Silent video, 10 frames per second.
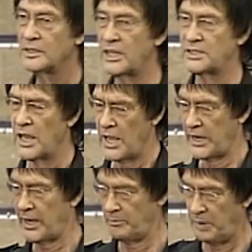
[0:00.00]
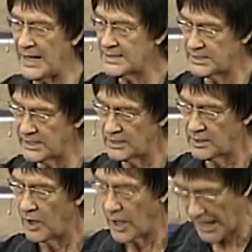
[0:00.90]
He says, in
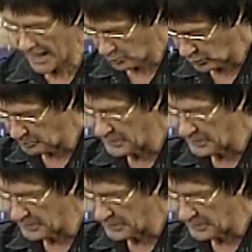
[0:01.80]
blessing, I will